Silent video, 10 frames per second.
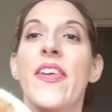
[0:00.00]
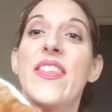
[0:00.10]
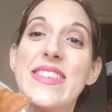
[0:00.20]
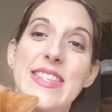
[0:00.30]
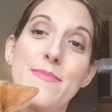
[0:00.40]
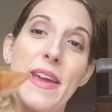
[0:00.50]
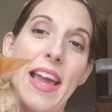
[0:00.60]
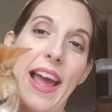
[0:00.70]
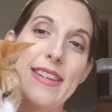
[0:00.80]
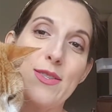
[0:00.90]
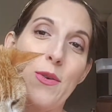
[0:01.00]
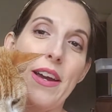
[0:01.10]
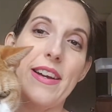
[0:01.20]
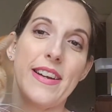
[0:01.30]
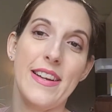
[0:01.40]
this is my cat
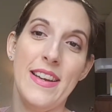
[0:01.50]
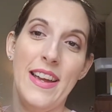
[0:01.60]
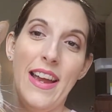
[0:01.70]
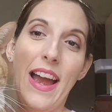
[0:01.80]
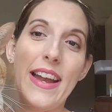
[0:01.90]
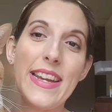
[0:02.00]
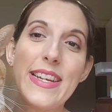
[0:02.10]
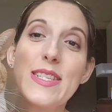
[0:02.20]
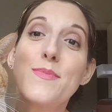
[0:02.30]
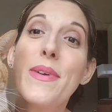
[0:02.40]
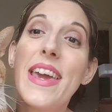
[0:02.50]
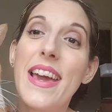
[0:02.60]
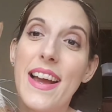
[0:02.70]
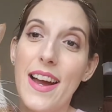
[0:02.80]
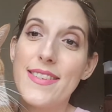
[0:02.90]
Sawyer, and he's
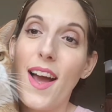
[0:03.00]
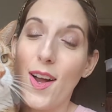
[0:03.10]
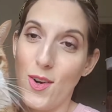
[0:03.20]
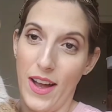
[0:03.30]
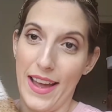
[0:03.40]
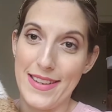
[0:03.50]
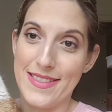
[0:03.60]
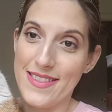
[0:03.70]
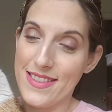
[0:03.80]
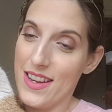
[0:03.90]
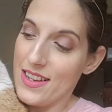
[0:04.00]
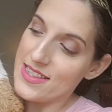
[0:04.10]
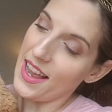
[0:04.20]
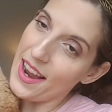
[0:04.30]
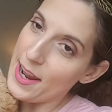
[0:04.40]
being a knucklehead.
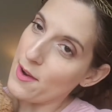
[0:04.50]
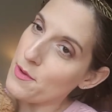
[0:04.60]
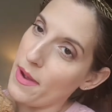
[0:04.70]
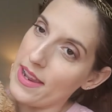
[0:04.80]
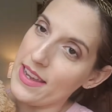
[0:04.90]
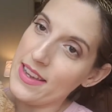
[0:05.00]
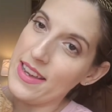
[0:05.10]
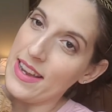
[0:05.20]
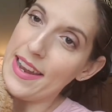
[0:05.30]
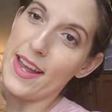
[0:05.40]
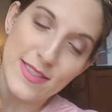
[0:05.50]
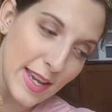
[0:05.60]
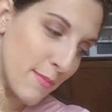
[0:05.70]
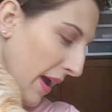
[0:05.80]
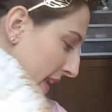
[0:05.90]
Say hi to everybody, and now say
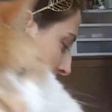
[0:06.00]
goodbye.